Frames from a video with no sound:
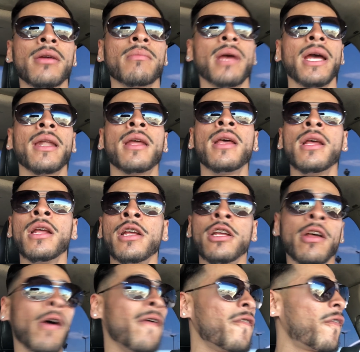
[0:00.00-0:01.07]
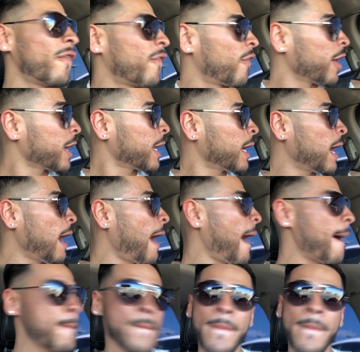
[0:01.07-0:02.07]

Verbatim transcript: man. Freaking hot.